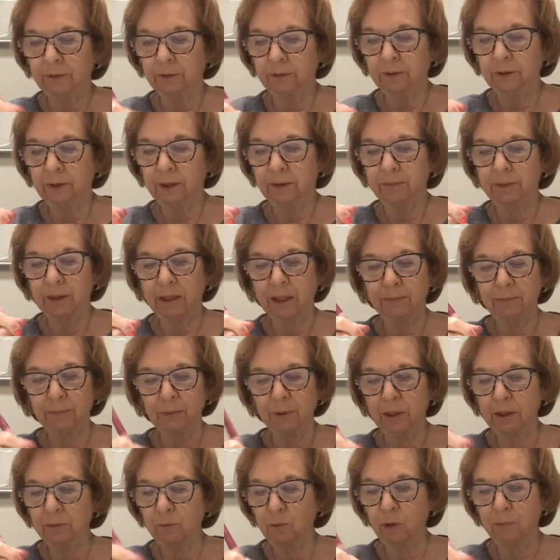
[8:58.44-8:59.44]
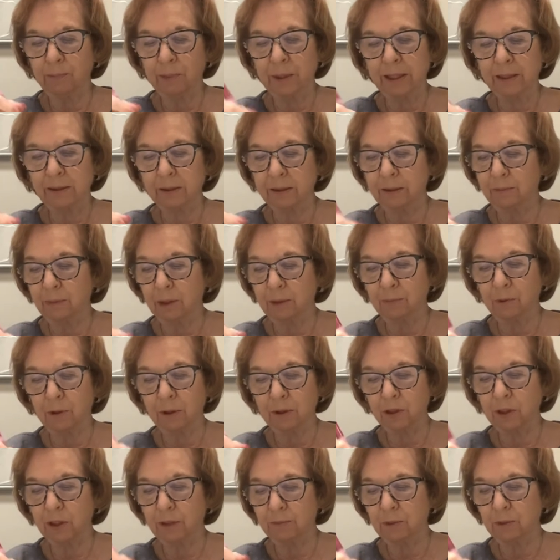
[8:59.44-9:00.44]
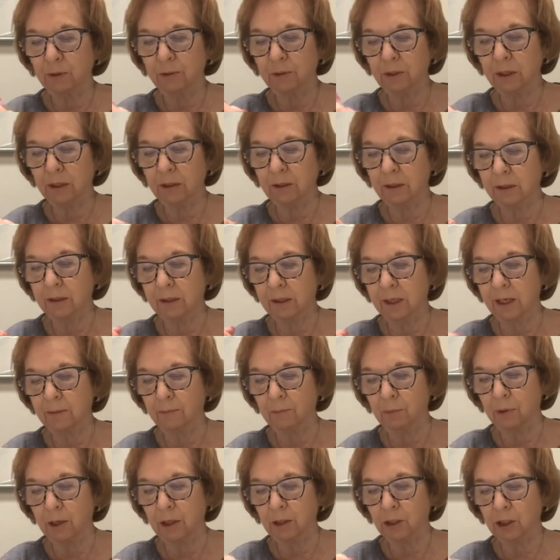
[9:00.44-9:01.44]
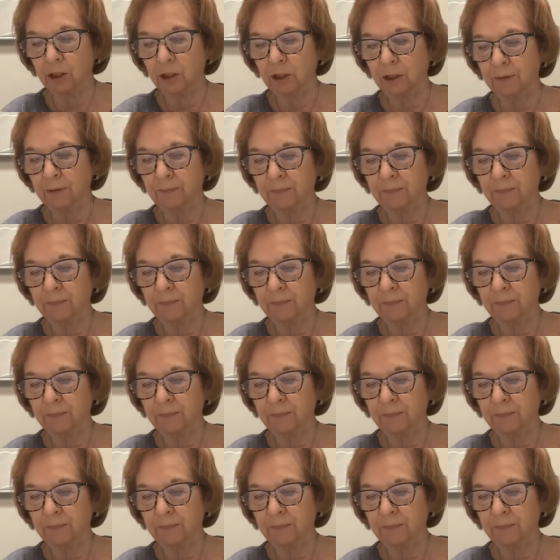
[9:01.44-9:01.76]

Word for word: And I'm not putting more paint in my brush. I'm using the same brush.